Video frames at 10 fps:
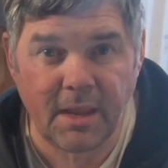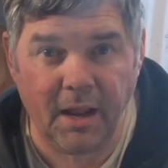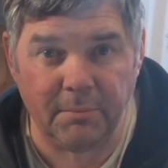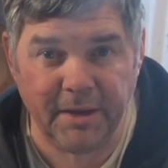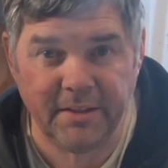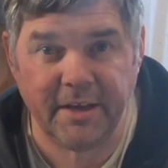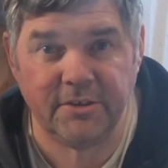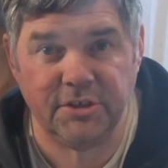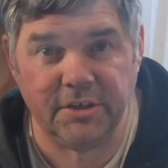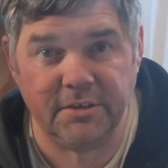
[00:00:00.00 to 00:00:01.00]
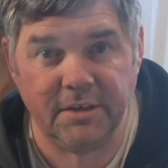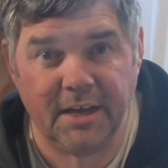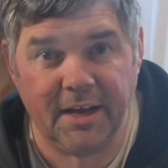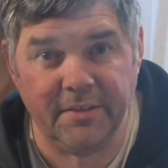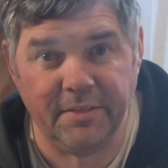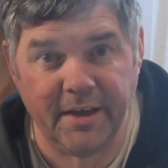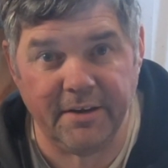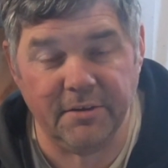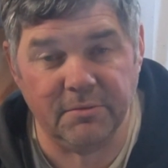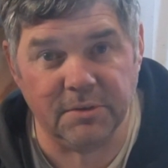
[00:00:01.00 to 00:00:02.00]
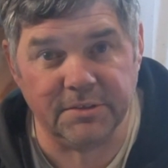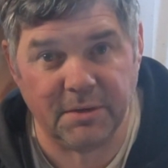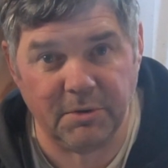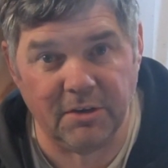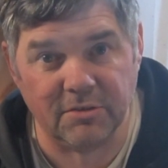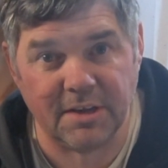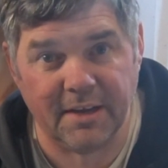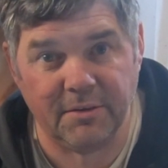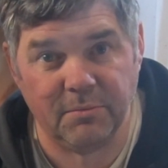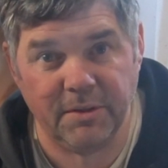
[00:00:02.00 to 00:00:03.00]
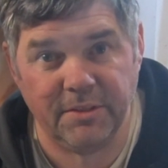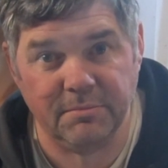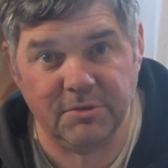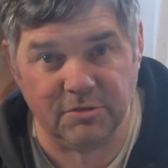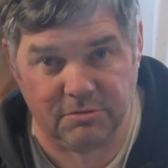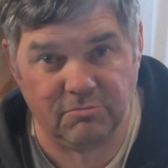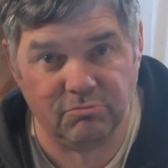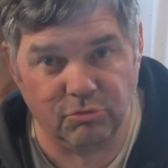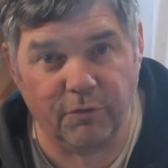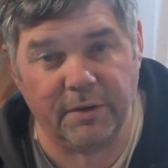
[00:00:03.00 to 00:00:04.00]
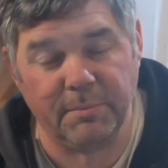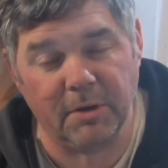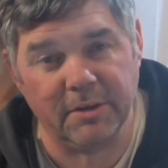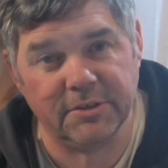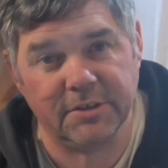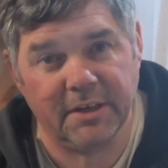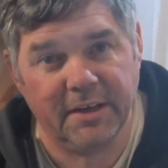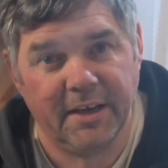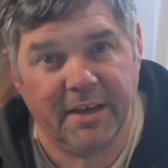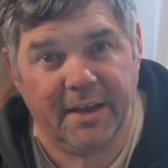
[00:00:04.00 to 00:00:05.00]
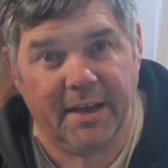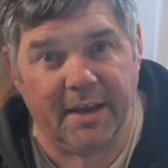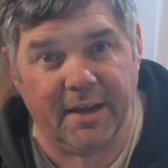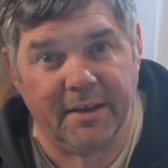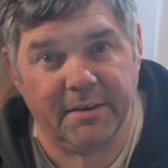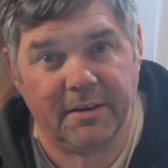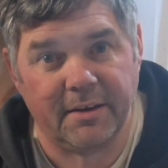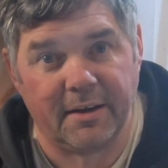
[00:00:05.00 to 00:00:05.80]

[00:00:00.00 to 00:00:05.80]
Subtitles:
I'll paint the engine, and then we'll see what it looks like with them just roughly polished, and